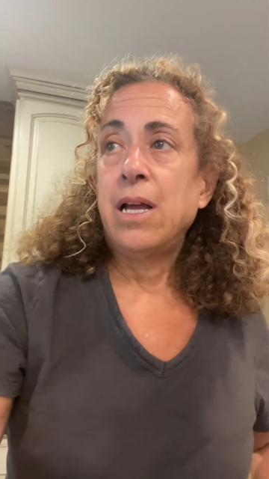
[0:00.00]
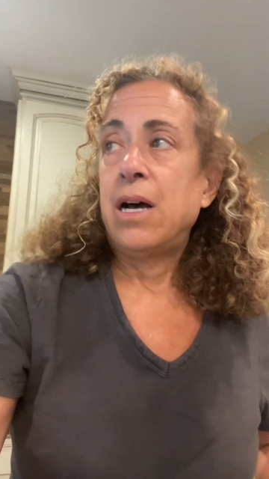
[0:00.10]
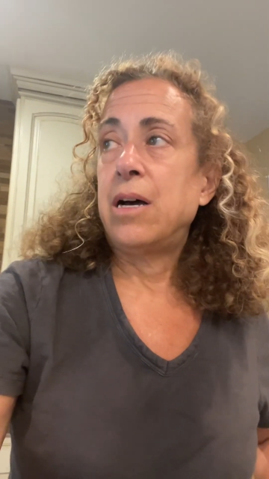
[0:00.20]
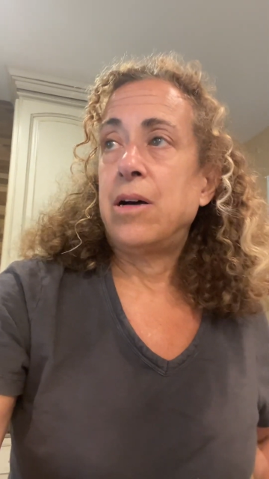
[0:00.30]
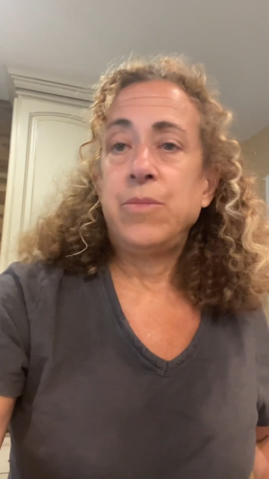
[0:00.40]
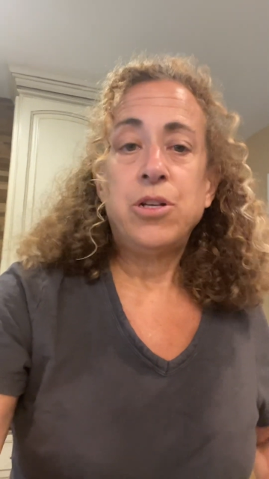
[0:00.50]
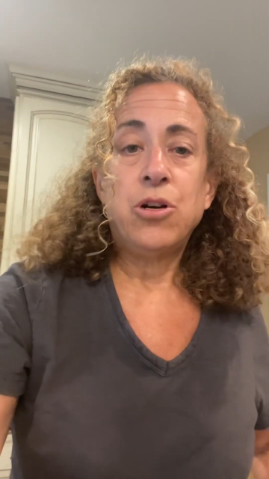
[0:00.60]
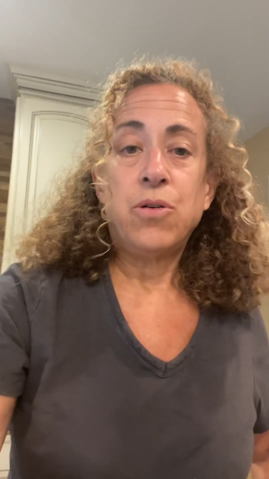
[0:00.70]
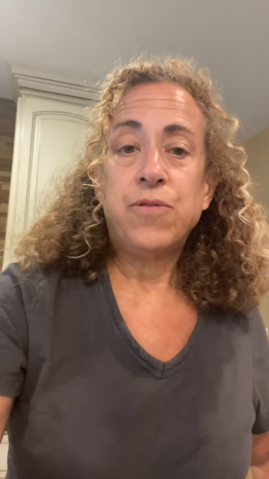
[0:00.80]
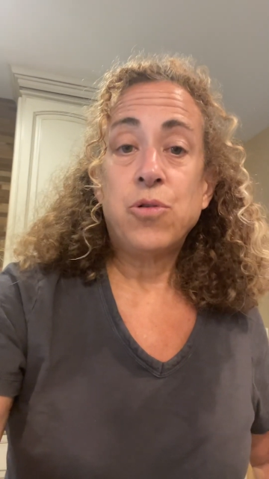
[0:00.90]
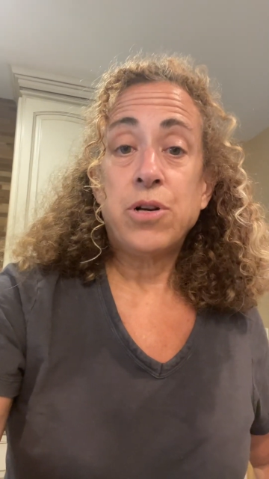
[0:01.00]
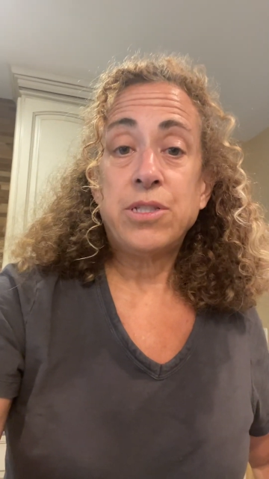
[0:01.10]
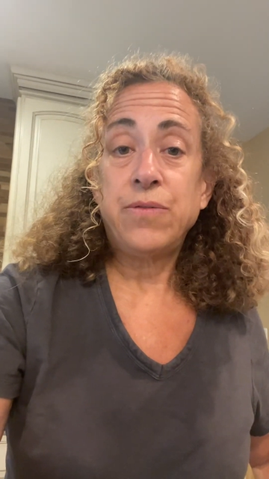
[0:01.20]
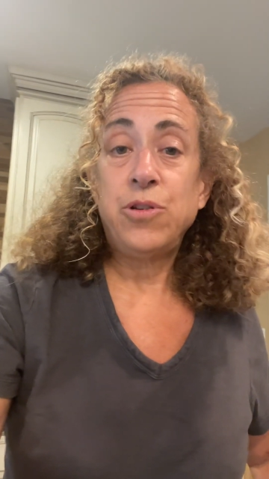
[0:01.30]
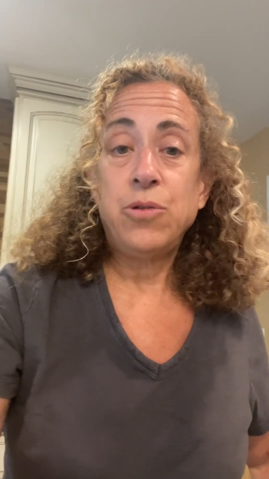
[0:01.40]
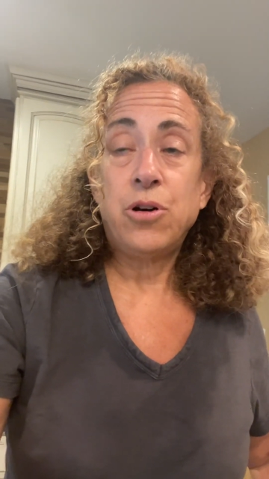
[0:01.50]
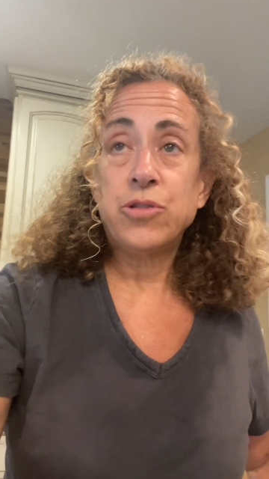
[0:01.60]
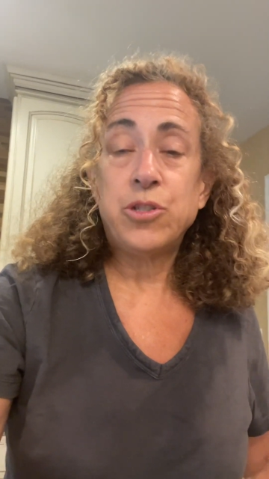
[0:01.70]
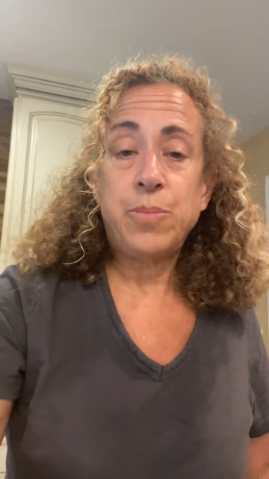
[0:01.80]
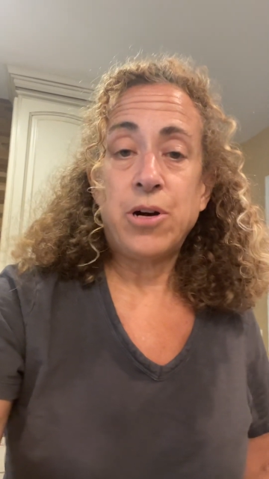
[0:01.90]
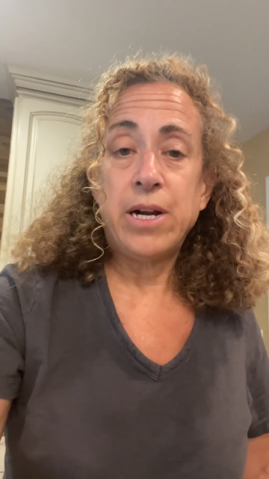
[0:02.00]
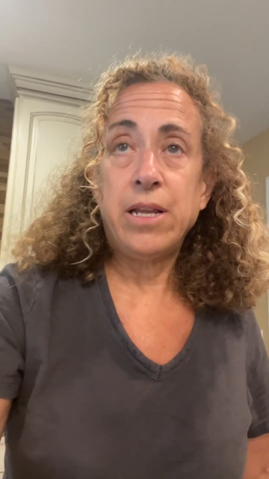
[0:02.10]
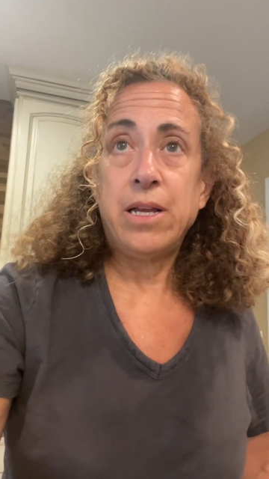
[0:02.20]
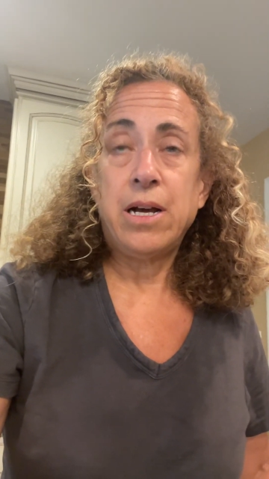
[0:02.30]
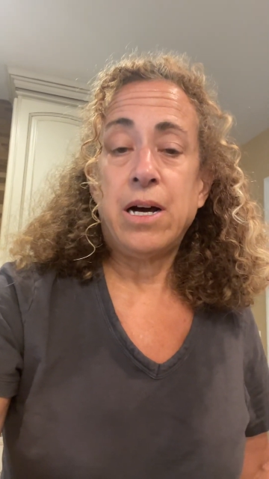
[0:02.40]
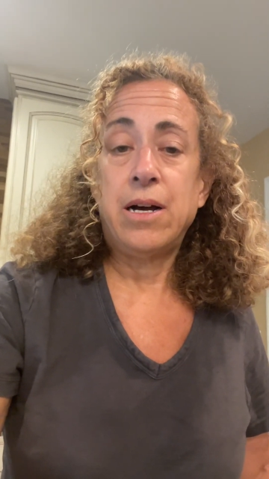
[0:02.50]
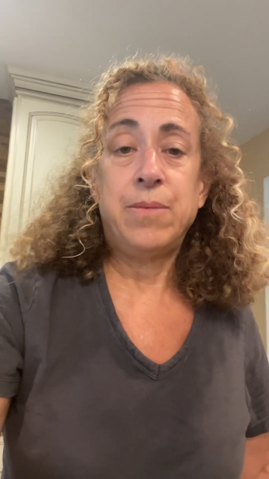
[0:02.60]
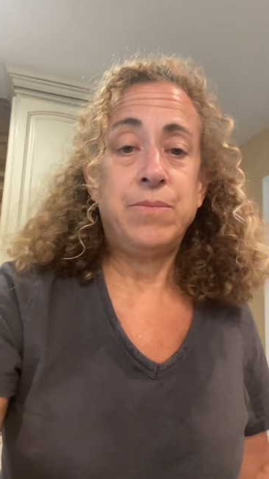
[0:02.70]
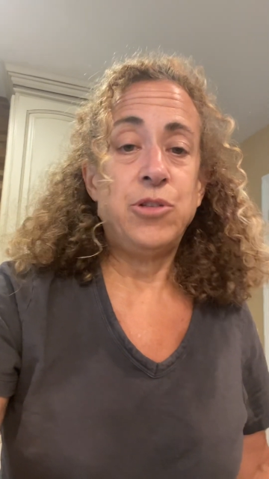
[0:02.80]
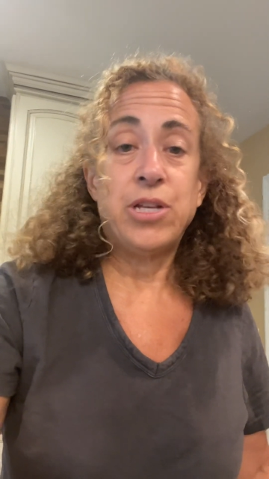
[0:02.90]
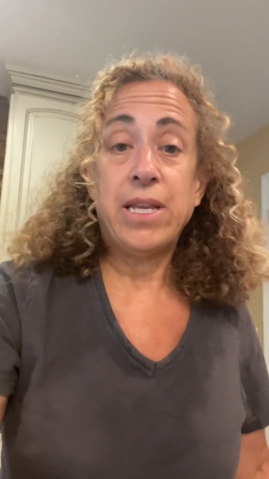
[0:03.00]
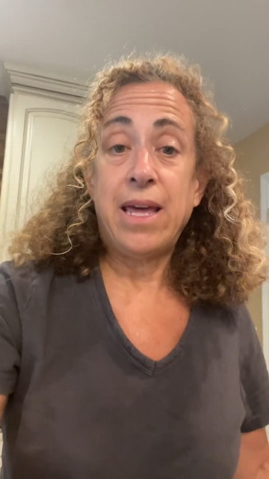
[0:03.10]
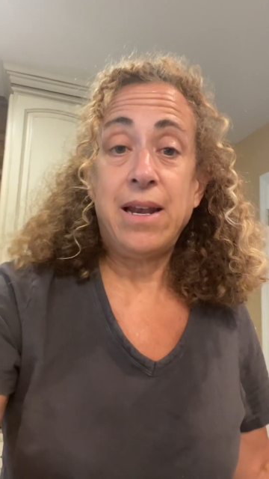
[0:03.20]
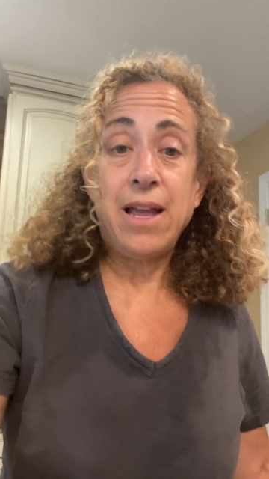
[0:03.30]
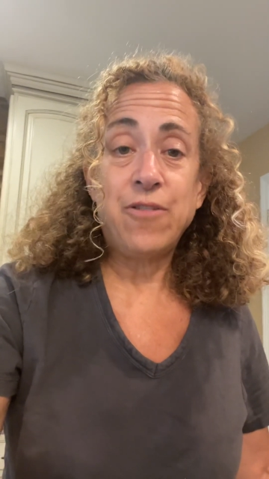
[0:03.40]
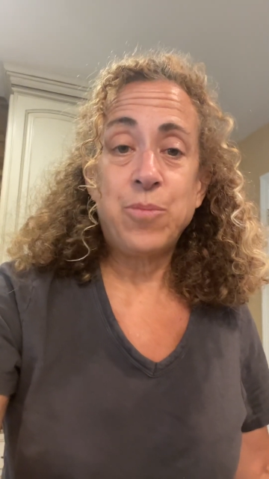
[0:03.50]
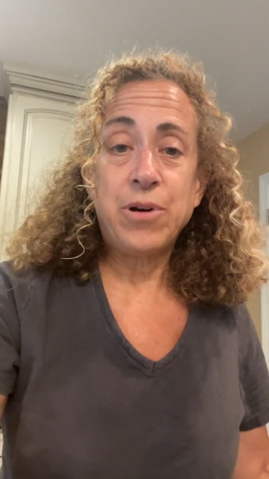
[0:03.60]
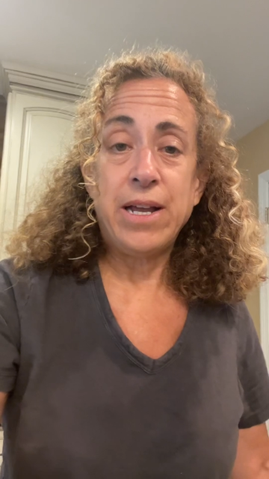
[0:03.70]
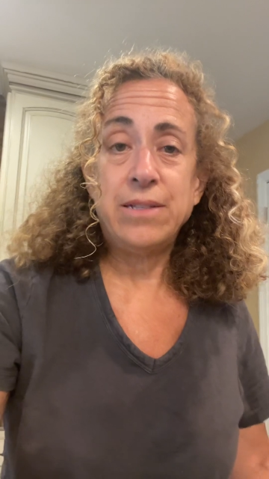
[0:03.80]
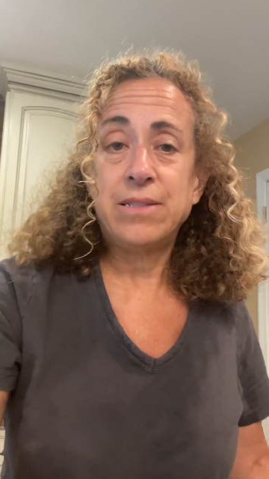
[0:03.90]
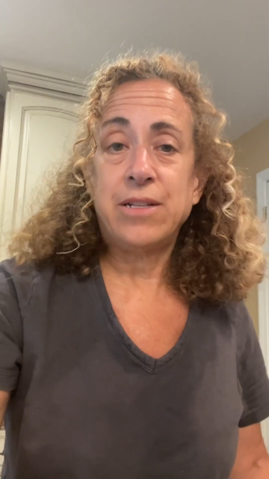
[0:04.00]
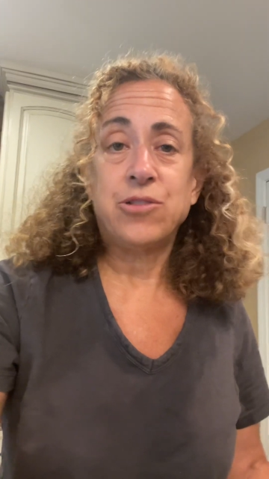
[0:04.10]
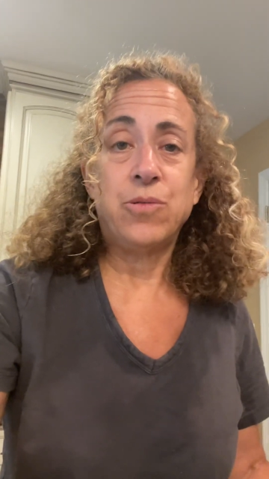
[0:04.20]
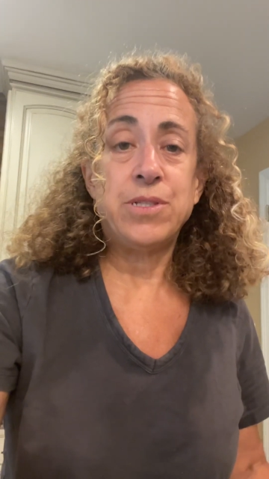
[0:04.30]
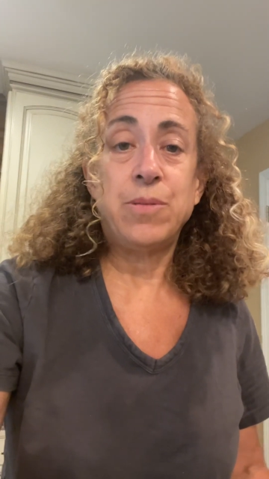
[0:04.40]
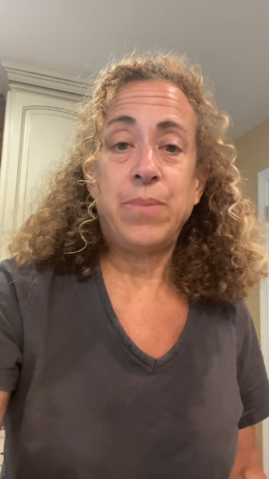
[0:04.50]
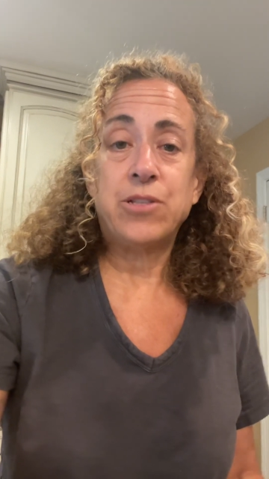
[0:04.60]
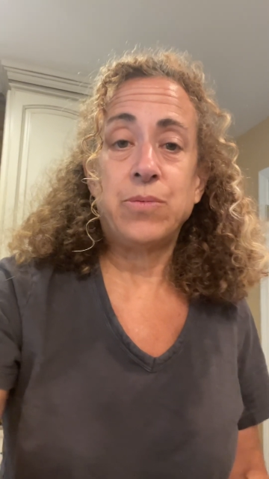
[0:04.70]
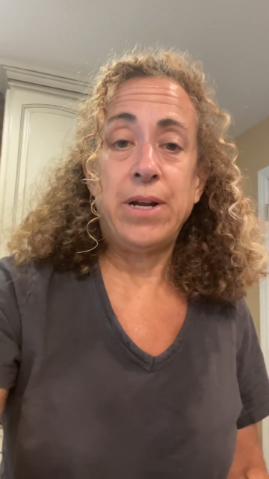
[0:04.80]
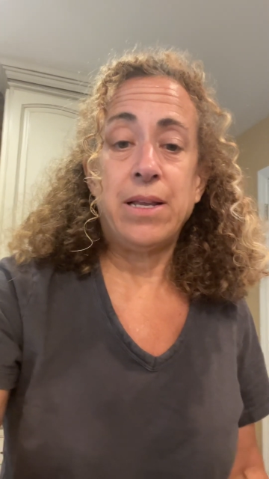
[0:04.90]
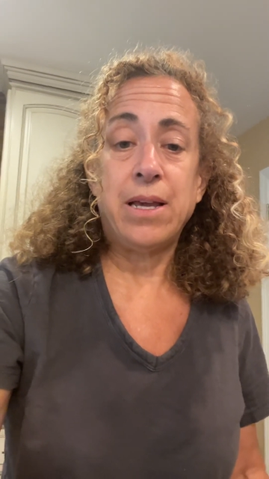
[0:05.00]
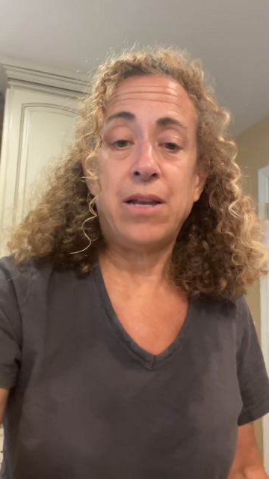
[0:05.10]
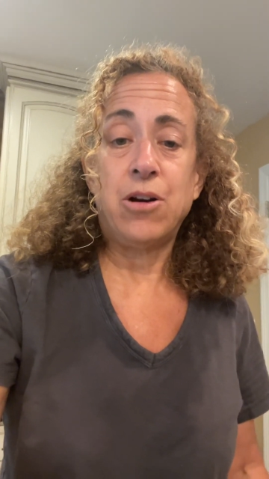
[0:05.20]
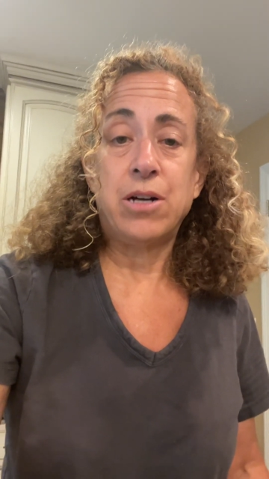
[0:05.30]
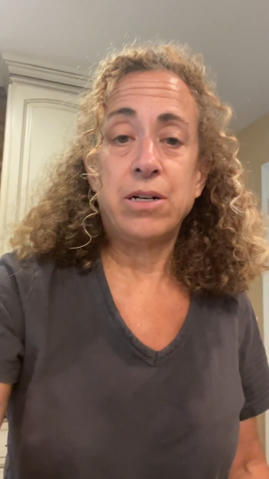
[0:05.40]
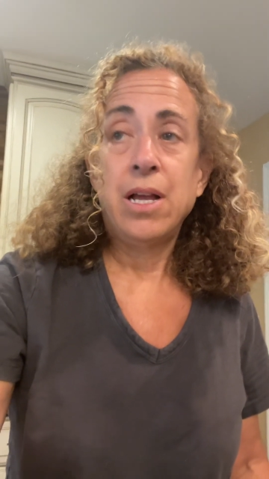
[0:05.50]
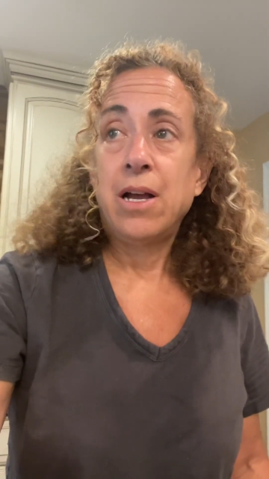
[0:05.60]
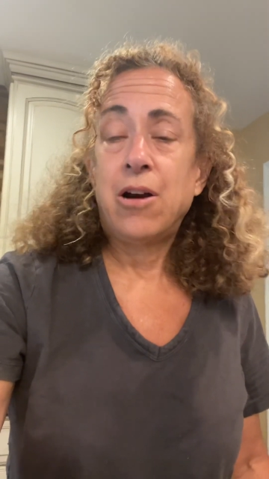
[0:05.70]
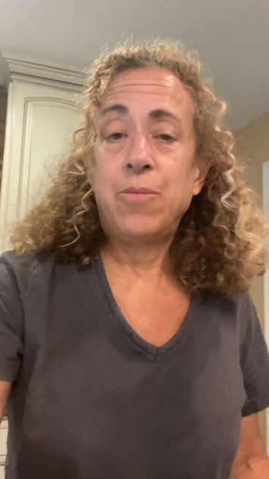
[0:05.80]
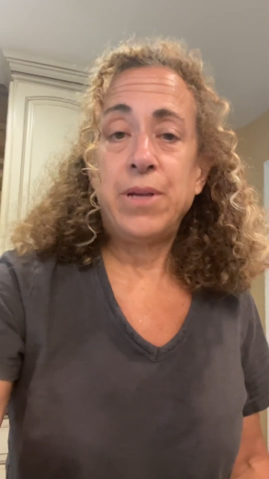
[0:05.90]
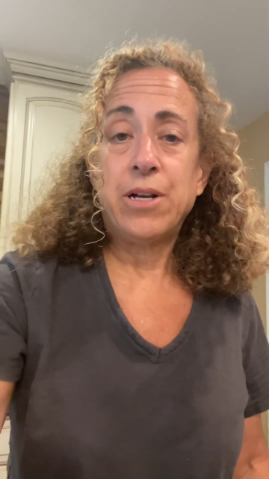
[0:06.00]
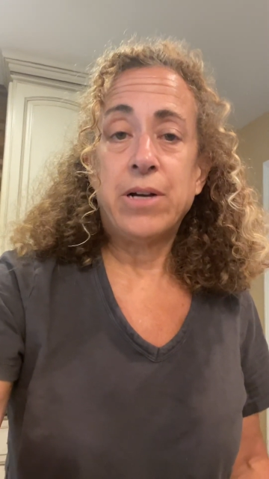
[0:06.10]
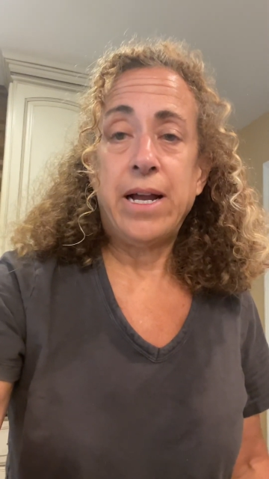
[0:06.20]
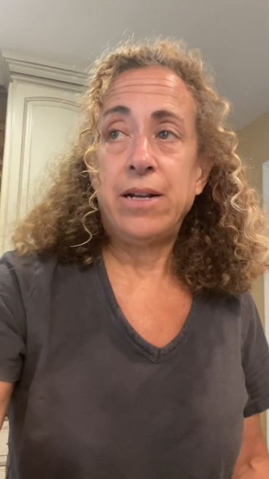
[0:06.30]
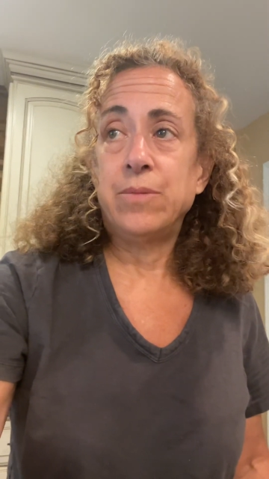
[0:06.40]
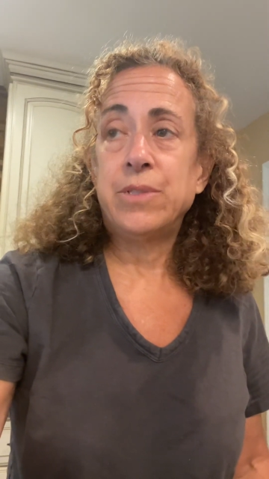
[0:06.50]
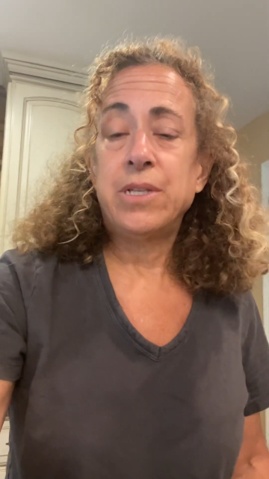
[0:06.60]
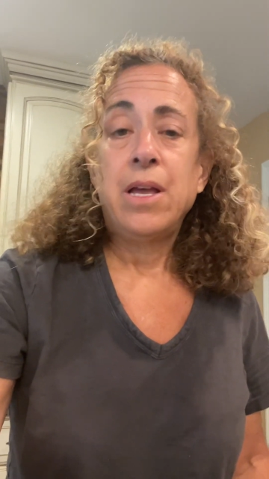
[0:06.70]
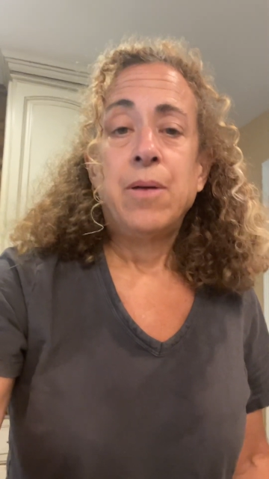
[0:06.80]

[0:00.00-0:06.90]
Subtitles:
You know, of course, if you host a party, you can get it half price. That's always the best way to get our bigger items.